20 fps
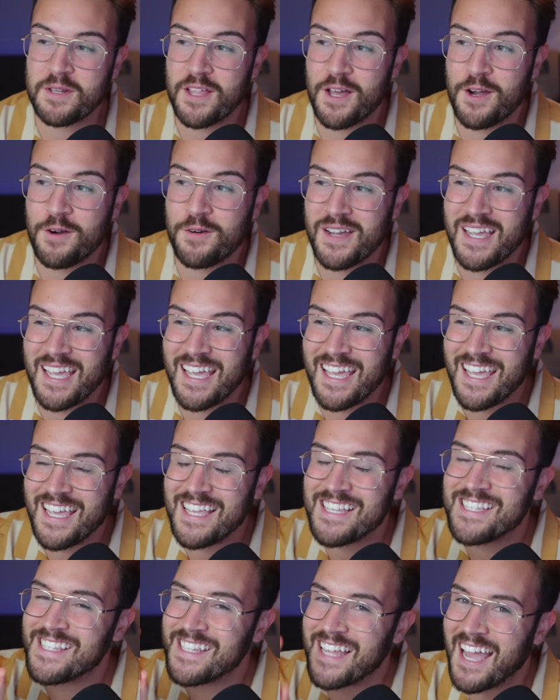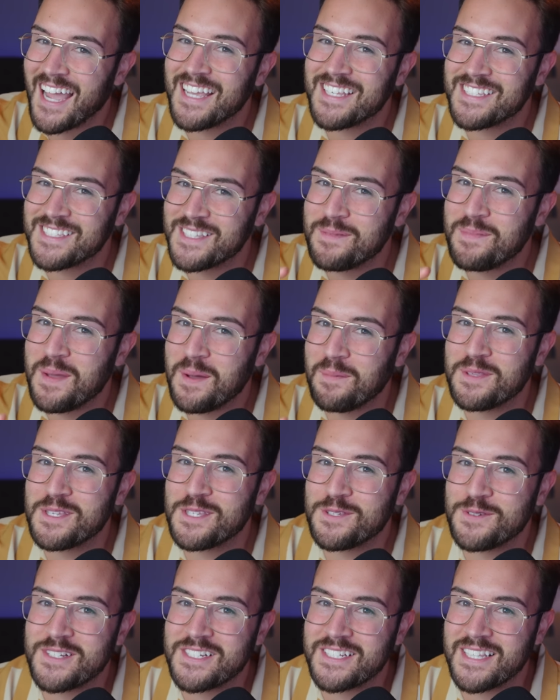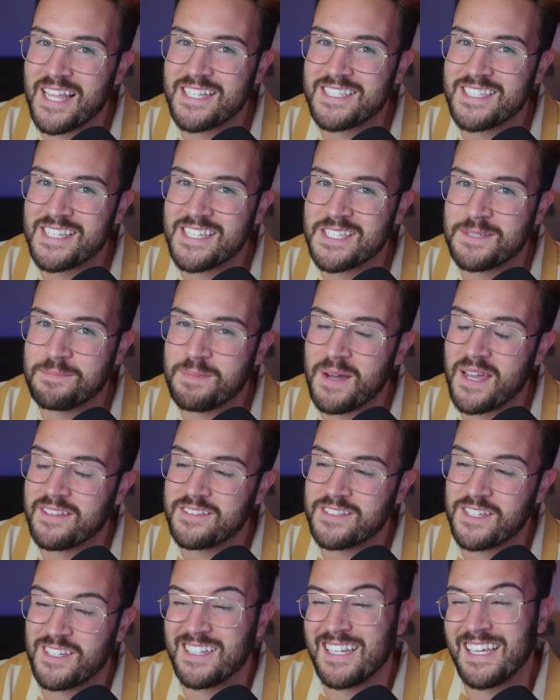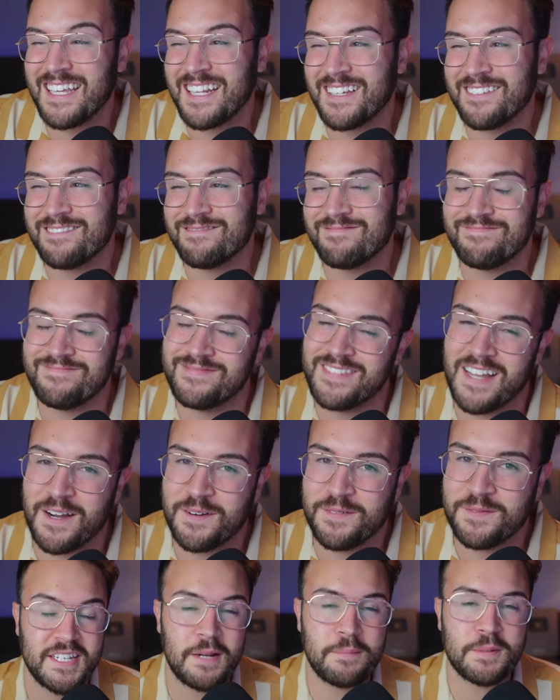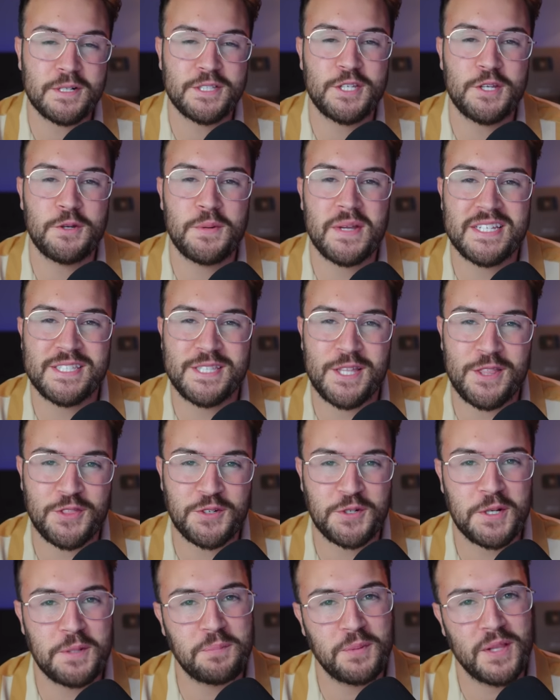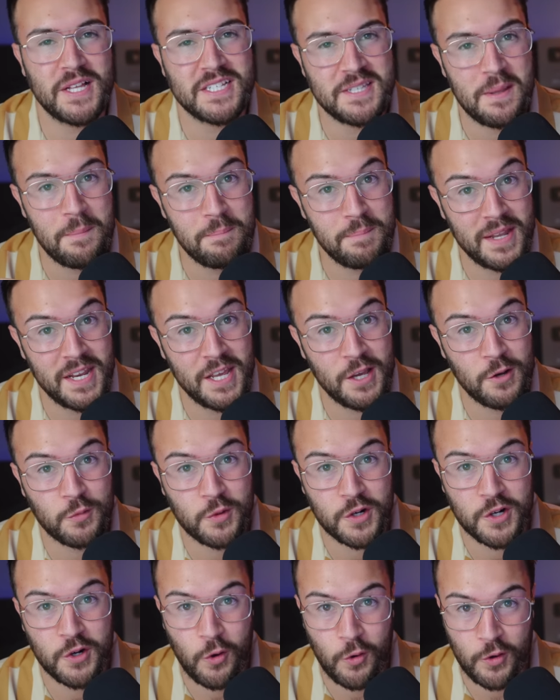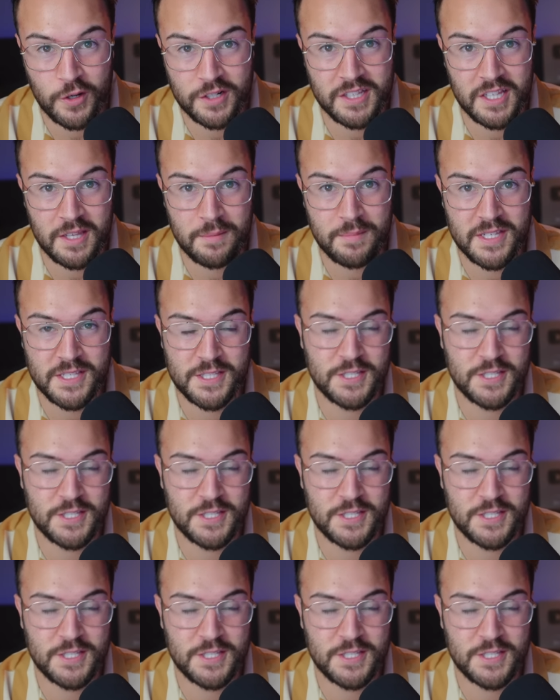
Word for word: though, it is nice to be able to switch lenses, but do you need it? No. Number two is the 30 plus minute record limit.